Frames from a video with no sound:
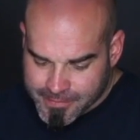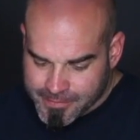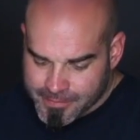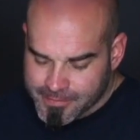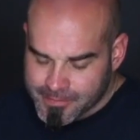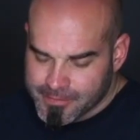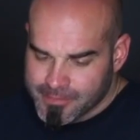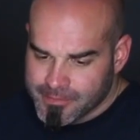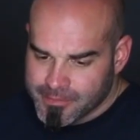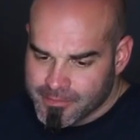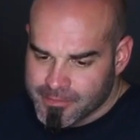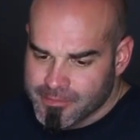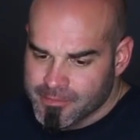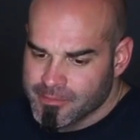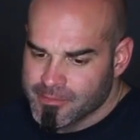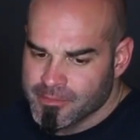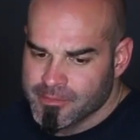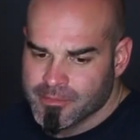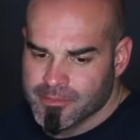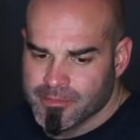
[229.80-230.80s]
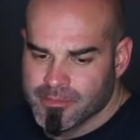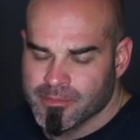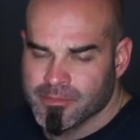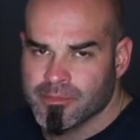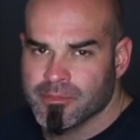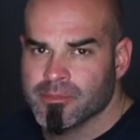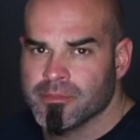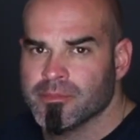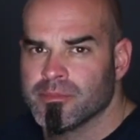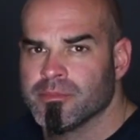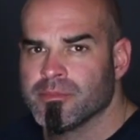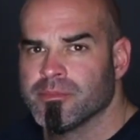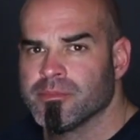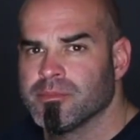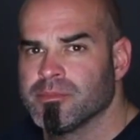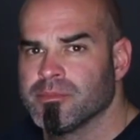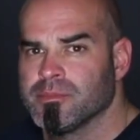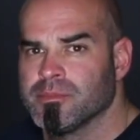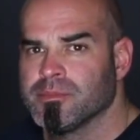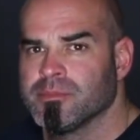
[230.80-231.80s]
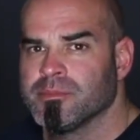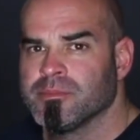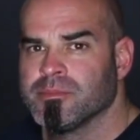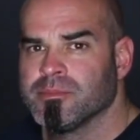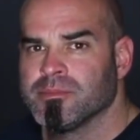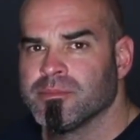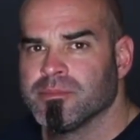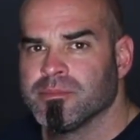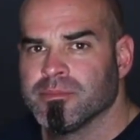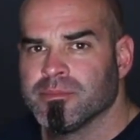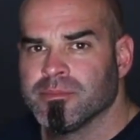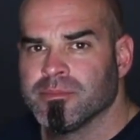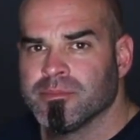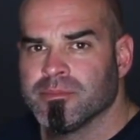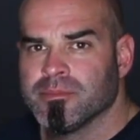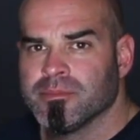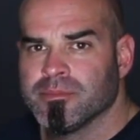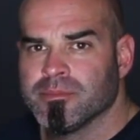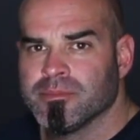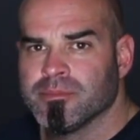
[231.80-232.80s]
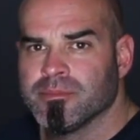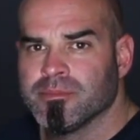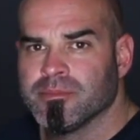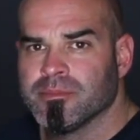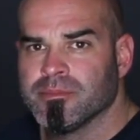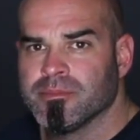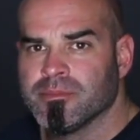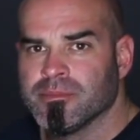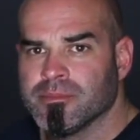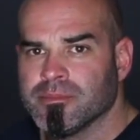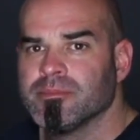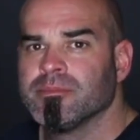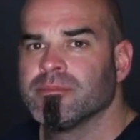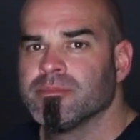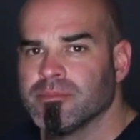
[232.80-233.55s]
This person isn't speaking.